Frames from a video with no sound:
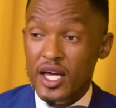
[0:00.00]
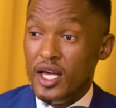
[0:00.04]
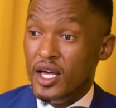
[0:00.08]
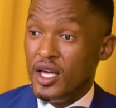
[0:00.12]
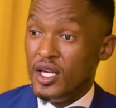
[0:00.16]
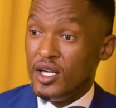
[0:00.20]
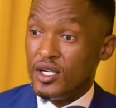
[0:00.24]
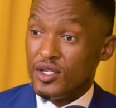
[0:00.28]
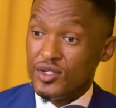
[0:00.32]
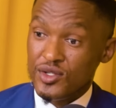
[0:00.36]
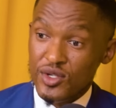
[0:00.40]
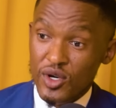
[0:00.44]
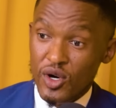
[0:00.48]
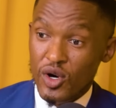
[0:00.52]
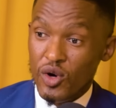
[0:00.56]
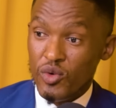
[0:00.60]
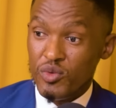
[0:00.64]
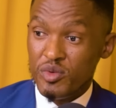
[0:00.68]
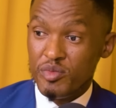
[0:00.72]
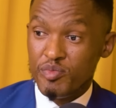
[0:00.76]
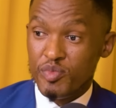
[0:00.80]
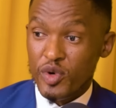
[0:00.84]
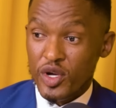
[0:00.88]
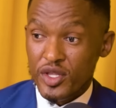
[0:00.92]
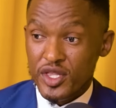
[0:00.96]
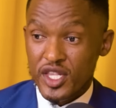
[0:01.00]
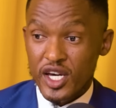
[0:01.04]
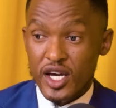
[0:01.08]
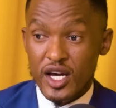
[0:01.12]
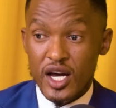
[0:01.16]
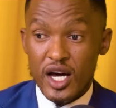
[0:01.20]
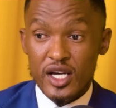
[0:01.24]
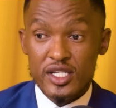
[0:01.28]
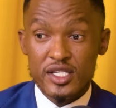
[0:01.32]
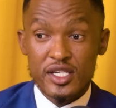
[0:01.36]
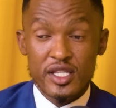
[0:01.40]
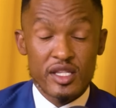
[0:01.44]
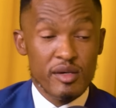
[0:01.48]
Yeah. So we brought the
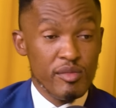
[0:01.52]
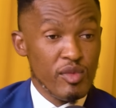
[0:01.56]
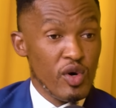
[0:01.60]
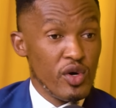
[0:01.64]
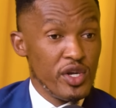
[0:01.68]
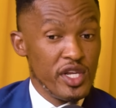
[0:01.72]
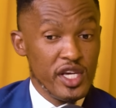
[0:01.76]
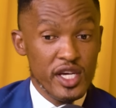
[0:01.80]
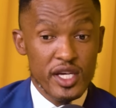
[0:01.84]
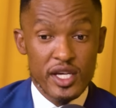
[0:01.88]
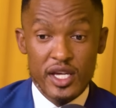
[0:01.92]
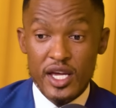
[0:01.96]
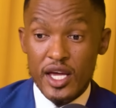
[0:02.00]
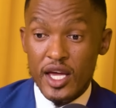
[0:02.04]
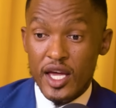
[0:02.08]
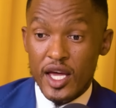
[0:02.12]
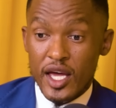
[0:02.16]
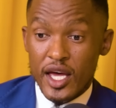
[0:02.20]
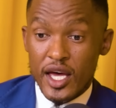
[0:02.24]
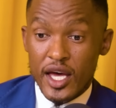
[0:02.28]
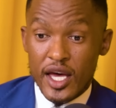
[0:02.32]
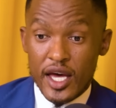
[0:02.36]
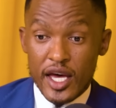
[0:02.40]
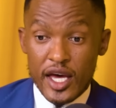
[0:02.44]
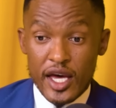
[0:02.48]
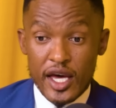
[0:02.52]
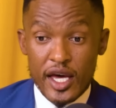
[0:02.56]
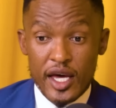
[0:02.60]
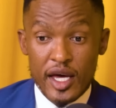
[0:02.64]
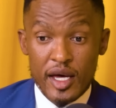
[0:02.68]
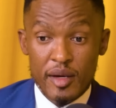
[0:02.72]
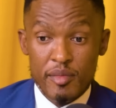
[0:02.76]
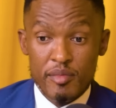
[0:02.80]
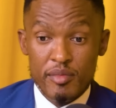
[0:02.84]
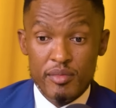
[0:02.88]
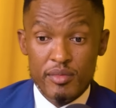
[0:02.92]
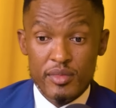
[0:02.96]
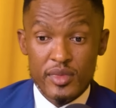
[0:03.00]
cars in the morning.
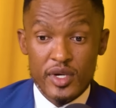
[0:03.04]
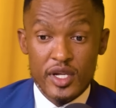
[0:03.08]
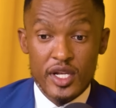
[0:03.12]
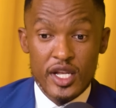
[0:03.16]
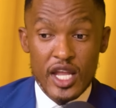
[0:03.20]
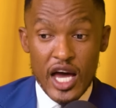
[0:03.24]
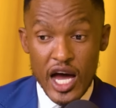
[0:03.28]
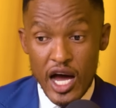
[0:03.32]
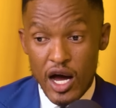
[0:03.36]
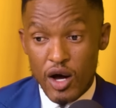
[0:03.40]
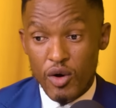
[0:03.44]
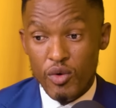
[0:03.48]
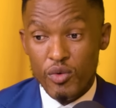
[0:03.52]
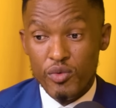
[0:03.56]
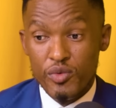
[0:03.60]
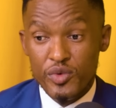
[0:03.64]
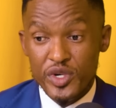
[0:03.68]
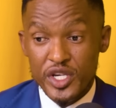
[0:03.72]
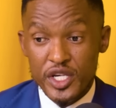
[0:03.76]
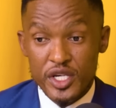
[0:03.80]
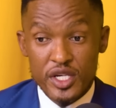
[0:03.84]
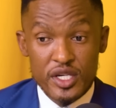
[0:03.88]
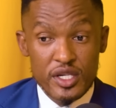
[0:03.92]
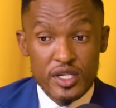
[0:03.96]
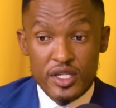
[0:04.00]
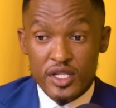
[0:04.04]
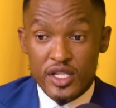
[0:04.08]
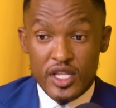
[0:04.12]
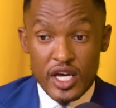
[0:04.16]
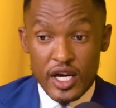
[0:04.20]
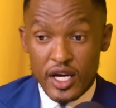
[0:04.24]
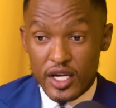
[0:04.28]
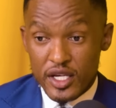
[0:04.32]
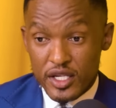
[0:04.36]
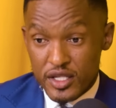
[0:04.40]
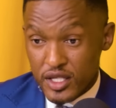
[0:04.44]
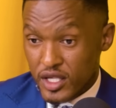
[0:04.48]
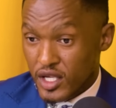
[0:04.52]
Now
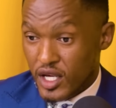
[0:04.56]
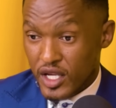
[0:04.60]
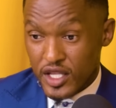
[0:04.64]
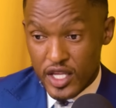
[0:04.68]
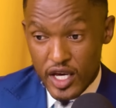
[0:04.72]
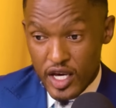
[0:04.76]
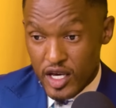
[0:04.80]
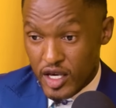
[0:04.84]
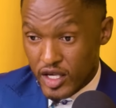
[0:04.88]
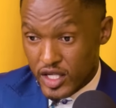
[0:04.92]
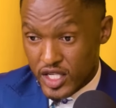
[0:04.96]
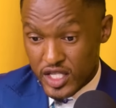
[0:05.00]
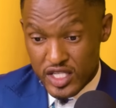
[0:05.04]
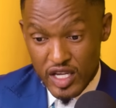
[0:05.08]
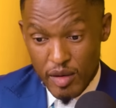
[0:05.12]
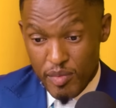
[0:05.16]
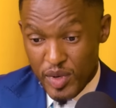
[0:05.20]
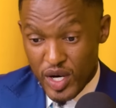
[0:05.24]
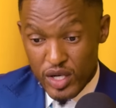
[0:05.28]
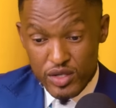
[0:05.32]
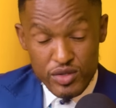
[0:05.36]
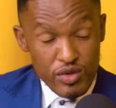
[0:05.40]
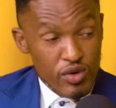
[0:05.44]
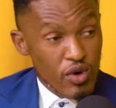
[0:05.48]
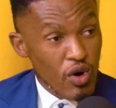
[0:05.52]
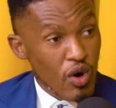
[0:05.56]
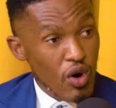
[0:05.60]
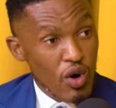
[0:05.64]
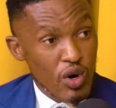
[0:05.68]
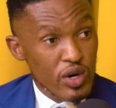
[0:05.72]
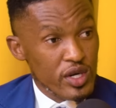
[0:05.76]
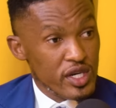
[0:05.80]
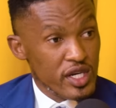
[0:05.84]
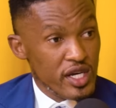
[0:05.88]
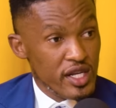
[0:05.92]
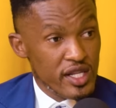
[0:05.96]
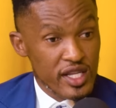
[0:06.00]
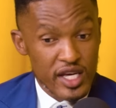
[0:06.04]
the heat is about to go
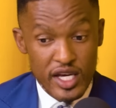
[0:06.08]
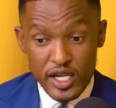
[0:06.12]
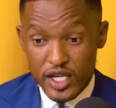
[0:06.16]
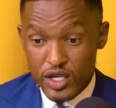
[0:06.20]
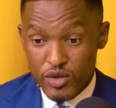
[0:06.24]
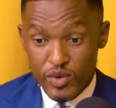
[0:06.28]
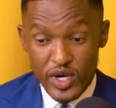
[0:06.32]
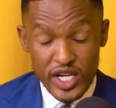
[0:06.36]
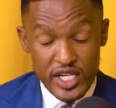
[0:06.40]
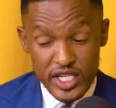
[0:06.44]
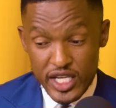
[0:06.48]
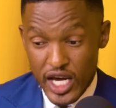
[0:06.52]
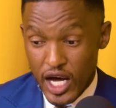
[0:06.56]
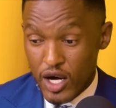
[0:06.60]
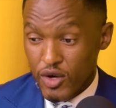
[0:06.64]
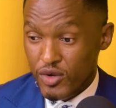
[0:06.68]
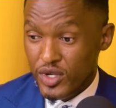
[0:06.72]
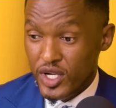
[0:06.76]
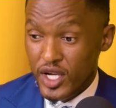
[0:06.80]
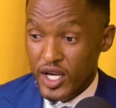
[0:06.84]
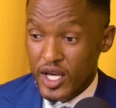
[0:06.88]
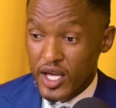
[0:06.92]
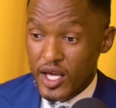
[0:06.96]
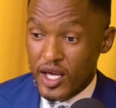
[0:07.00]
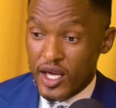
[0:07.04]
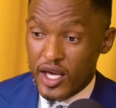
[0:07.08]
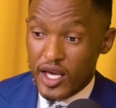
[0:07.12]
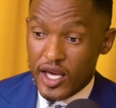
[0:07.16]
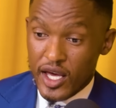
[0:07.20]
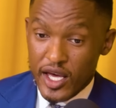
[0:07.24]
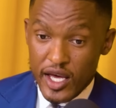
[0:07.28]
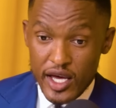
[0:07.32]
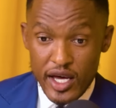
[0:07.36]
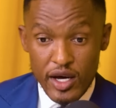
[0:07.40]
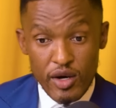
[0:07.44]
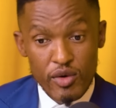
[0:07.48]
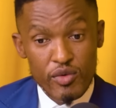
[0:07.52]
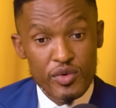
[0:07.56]
on, and then it went down.
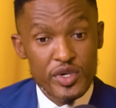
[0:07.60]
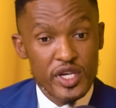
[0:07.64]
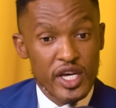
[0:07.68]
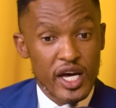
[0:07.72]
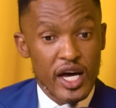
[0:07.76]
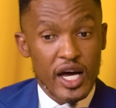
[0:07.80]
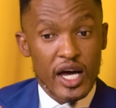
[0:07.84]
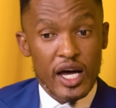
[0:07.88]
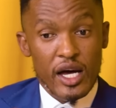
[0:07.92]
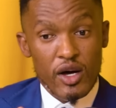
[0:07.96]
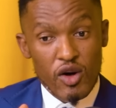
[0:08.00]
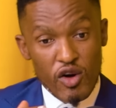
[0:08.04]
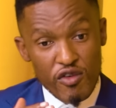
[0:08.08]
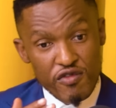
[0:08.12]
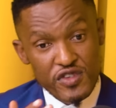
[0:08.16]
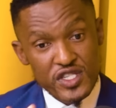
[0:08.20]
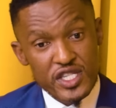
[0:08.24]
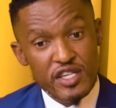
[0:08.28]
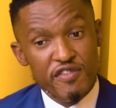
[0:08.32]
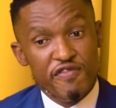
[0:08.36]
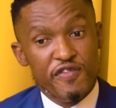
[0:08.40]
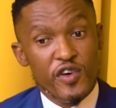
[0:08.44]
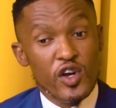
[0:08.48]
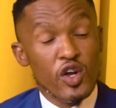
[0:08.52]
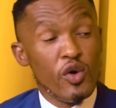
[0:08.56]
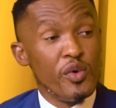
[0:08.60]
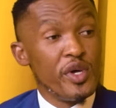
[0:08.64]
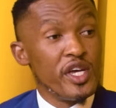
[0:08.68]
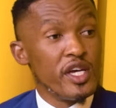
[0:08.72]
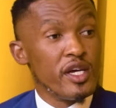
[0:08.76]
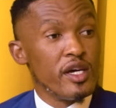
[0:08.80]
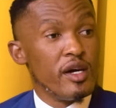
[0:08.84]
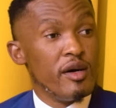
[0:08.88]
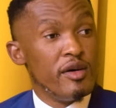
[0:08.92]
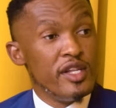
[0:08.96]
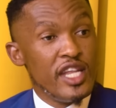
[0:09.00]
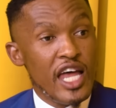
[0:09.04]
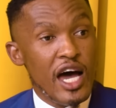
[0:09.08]
We are obviously
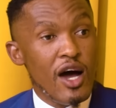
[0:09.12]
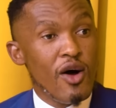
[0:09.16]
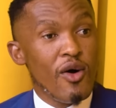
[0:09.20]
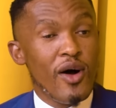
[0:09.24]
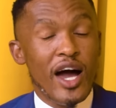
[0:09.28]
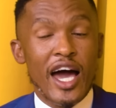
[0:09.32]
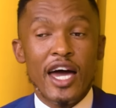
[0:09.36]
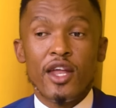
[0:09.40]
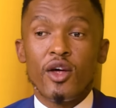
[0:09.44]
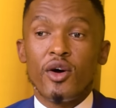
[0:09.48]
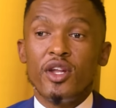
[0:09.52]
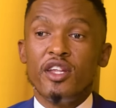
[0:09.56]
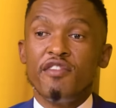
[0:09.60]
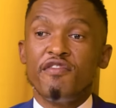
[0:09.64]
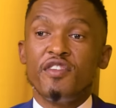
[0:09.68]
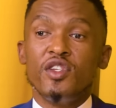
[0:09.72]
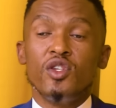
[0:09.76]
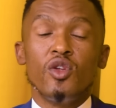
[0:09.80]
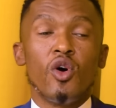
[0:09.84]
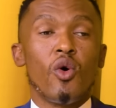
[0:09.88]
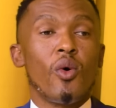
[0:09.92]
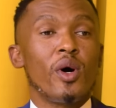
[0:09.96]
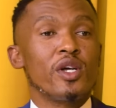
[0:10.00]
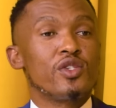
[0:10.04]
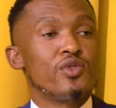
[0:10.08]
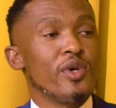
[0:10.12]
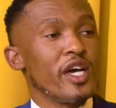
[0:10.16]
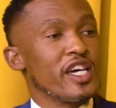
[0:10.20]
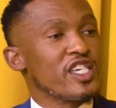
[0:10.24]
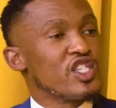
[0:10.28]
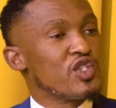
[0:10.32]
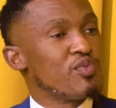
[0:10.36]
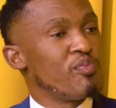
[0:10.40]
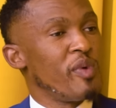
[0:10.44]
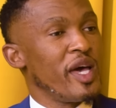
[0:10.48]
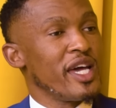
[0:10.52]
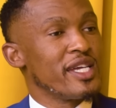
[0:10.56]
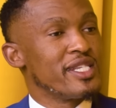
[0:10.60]
following. Now, I don't even know what to
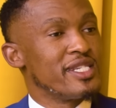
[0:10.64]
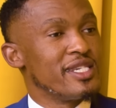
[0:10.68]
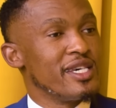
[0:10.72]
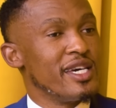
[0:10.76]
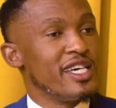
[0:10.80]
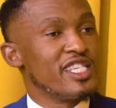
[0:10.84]
expect.